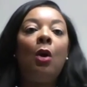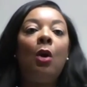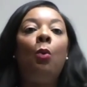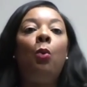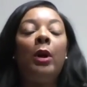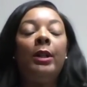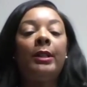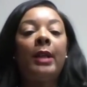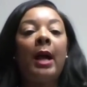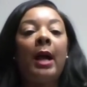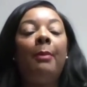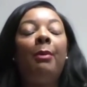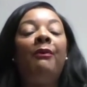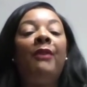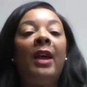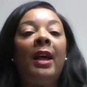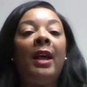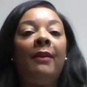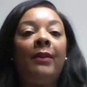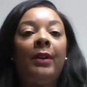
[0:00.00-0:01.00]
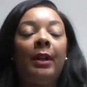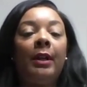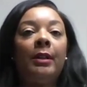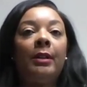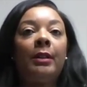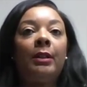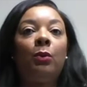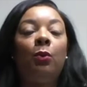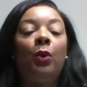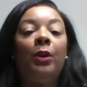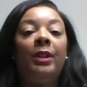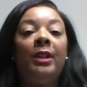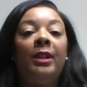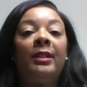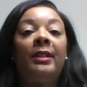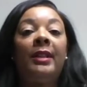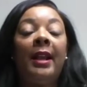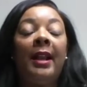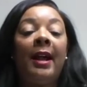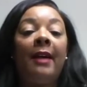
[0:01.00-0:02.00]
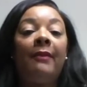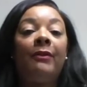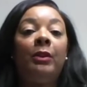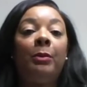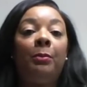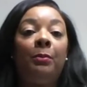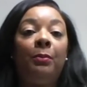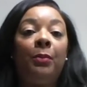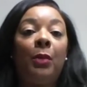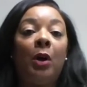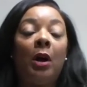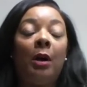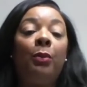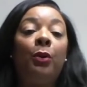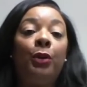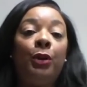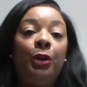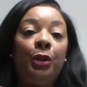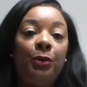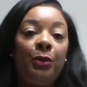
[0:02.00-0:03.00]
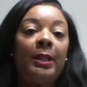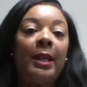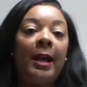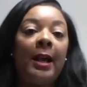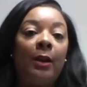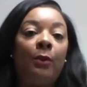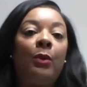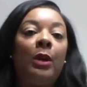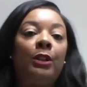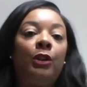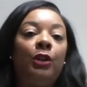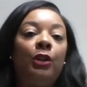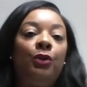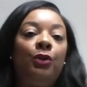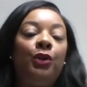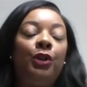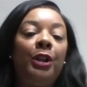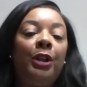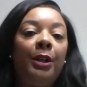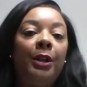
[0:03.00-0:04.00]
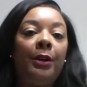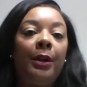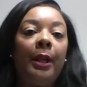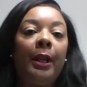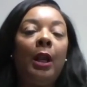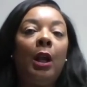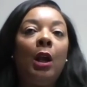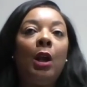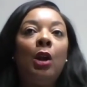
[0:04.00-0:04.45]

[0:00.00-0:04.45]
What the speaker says: what type of evidence would the state have to produce at a restitution hearing?